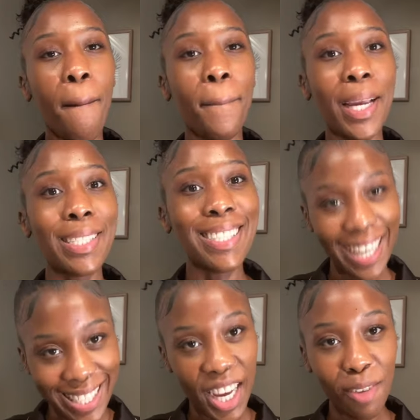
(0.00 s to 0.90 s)
my
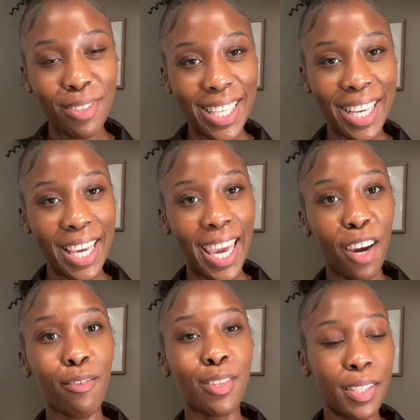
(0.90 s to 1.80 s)
daytime skincare
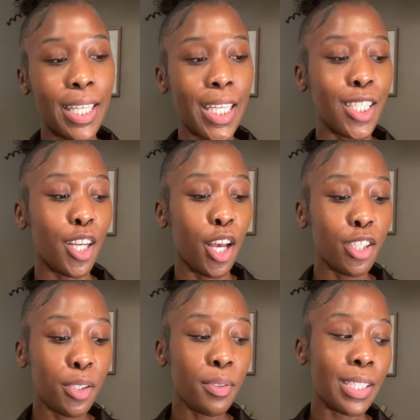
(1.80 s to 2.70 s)
routine is
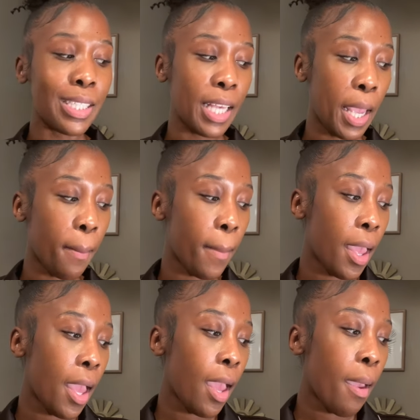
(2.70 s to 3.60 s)
also the same,
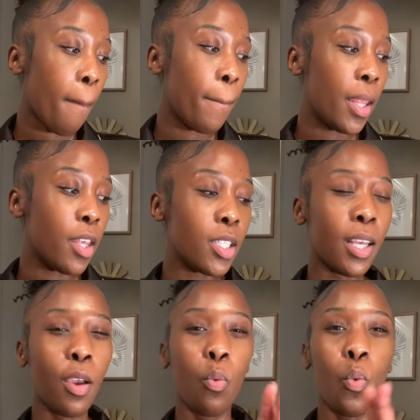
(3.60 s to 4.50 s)
but there's
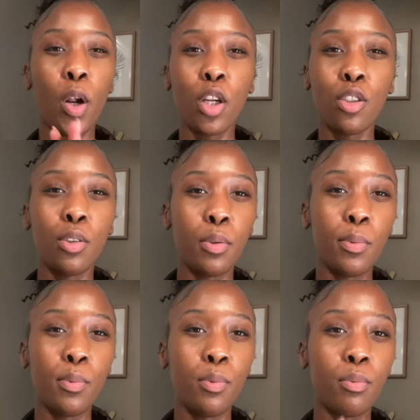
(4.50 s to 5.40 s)
like one or two
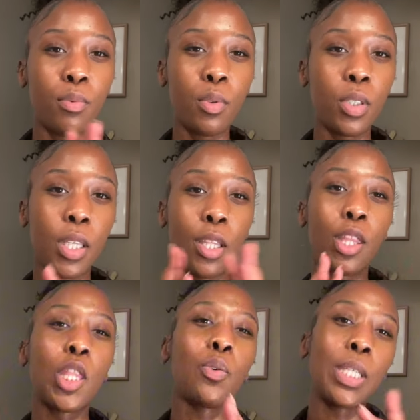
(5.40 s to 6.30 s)
or
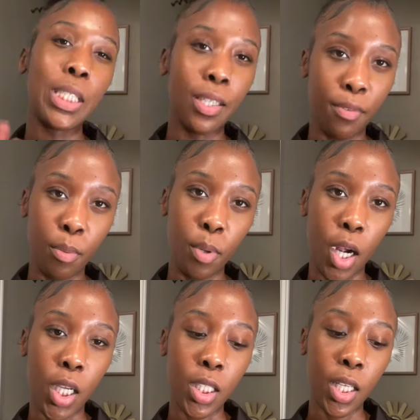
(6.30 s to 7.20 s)
three different
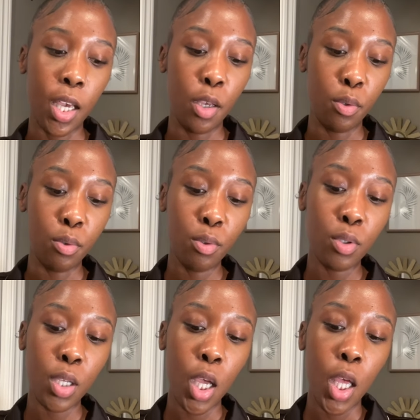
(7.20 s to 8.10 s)
products I
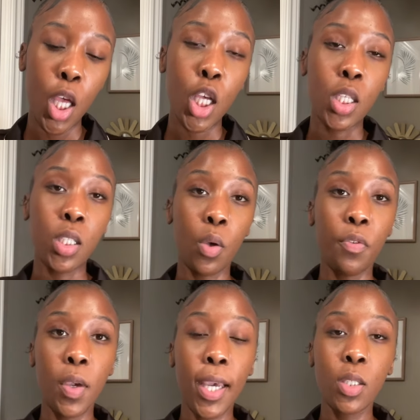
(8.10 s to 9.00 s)
use. So if
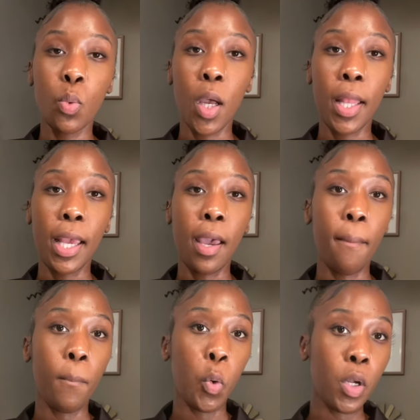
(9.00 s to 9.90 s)
you guys want like a
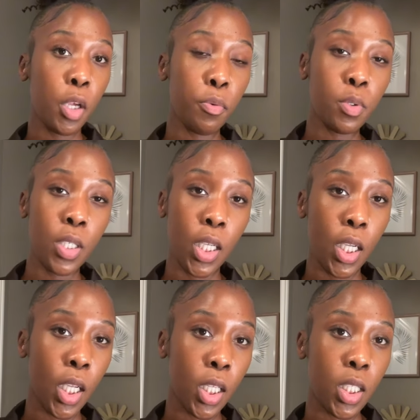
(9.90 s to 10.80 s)
morning
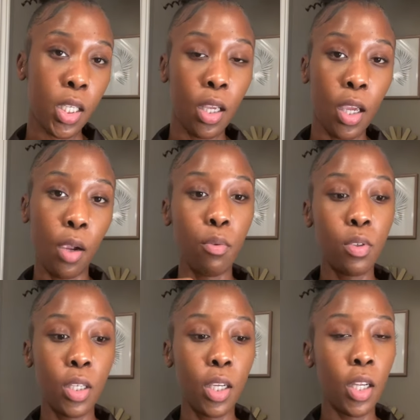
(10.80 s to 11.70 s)
routine, skincare
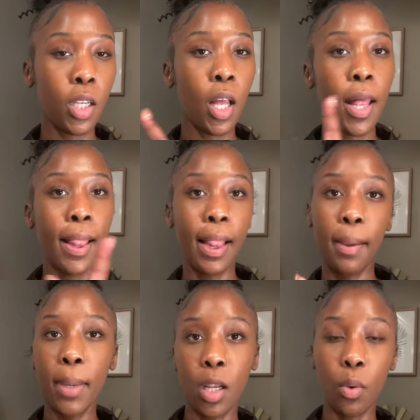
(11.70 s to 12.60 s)
routine, let
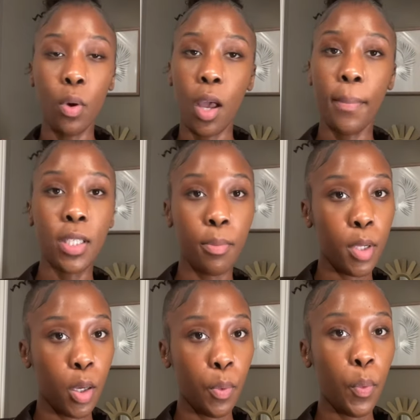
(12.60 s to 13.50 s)
me know, comment down
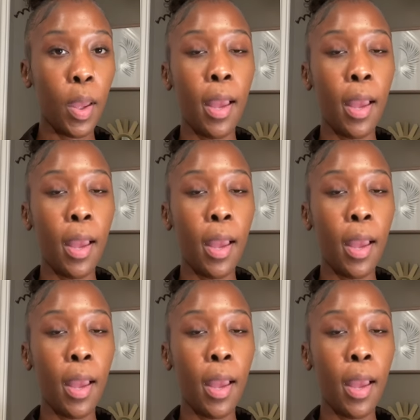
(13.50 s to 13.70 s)
below.